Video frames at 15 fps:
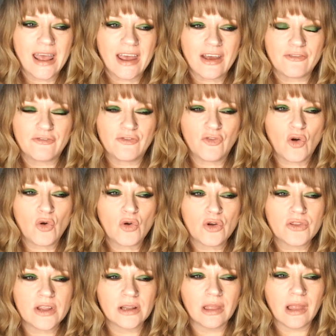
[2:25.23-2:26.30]
For
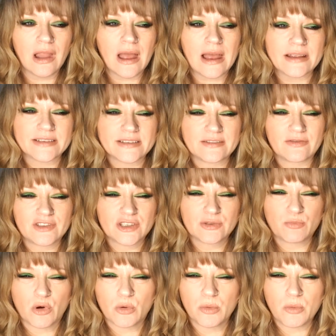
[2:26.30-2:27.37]
the last
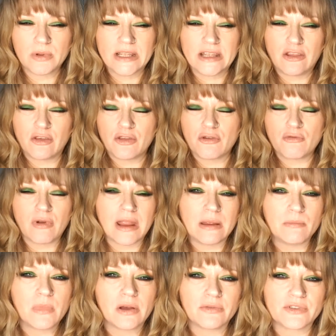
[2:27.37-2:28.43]
probably 3
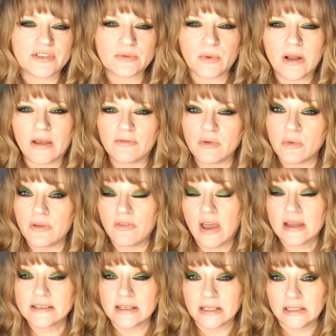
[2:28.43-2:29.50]
months, whenever we've
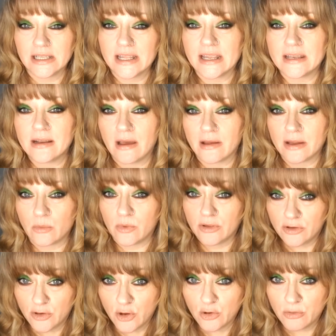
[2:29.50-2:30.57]
had a clear night with
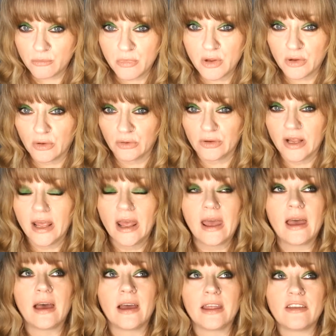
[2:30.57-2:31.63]
no moon,
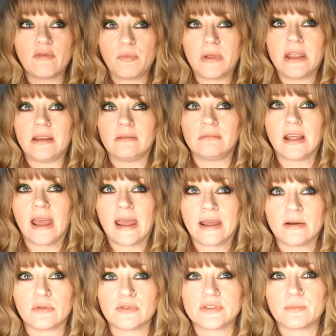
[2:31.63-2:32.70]
I have been
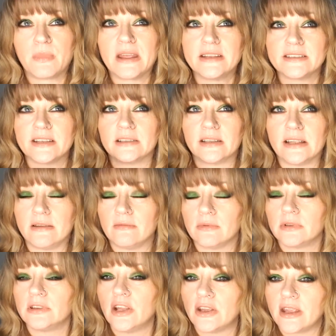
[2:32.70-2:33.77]
out basically
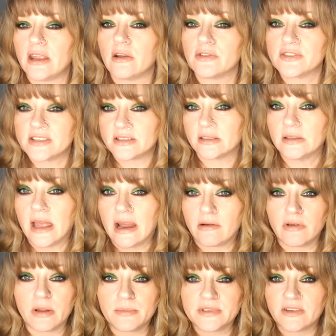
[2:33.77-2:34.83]
looking on
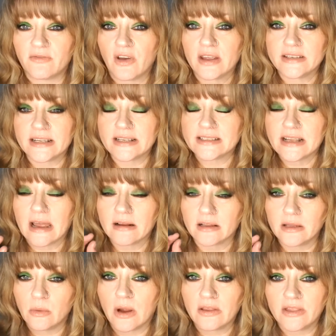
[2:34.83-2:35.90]
Stellarium to find exactly
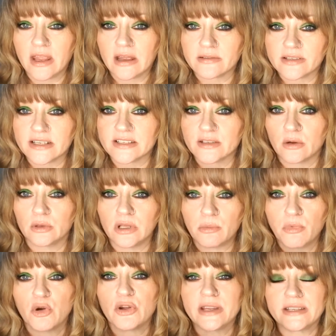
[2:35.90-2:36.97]
where the antisolar
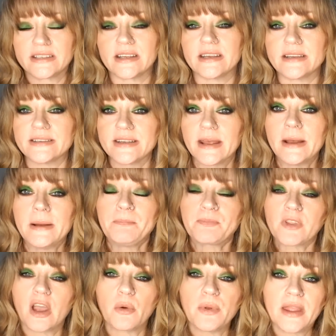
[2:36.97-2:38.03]
point is,
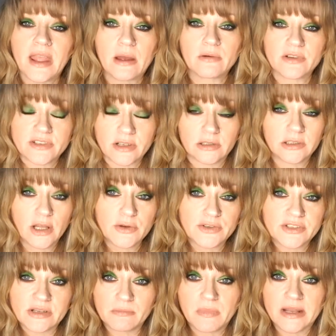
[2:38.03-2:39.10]
going out as close
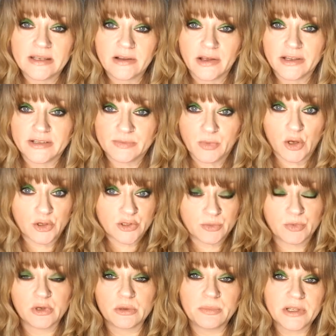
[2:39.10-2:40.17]
to midnight as
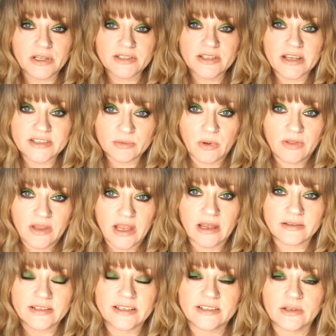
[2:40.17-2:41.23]
possible because that's when the
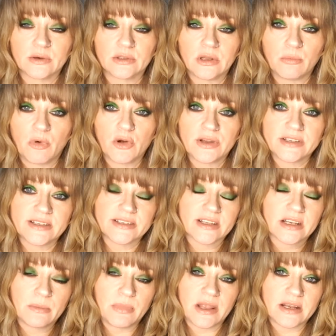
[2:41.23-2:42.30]
antisolar point is going
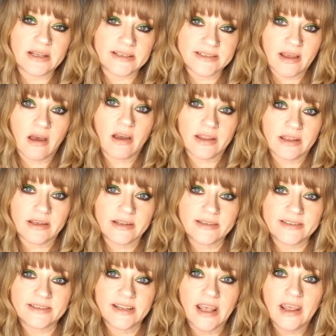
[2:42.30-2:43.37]
to be at its
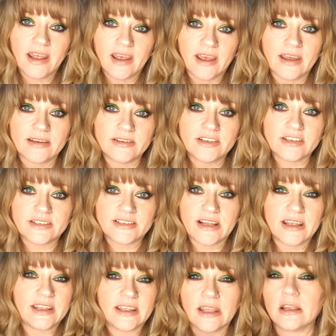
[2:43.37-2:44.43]
highest, and just
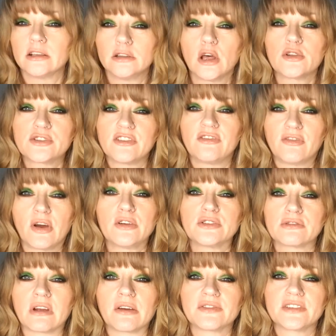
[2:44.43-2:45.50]
taking a lot of
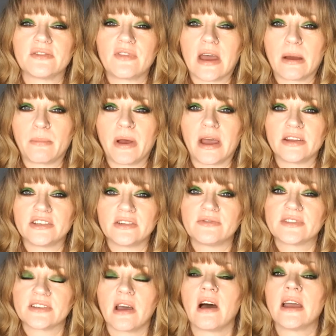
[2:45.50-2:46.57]
photographs of that patch of
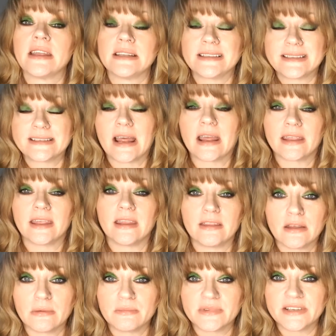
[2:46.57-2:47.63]
sky and stacking
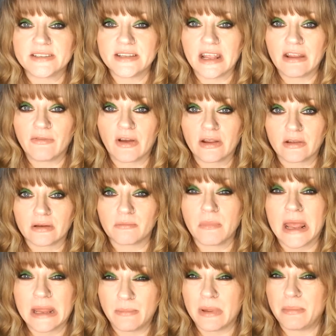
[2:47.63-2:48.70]
them to see if I could
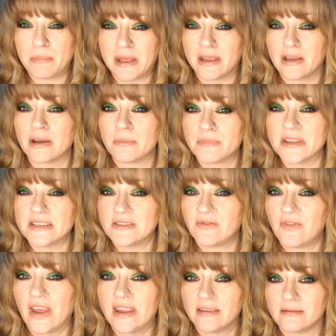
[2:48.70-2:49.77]
maybe pick up this
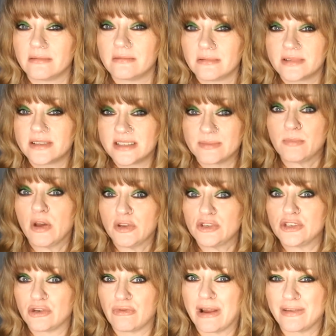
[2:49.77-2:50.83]
faint smudge
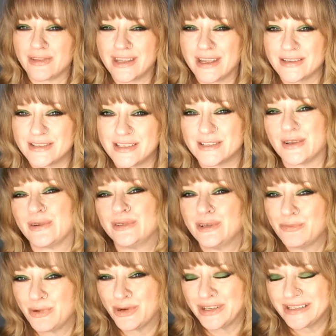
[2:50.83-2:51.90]
around the antisolar
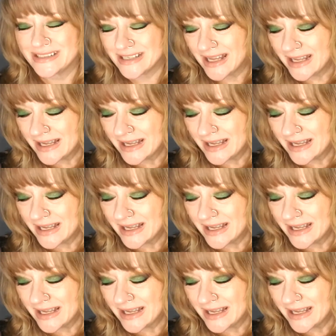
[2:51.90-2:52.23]
point.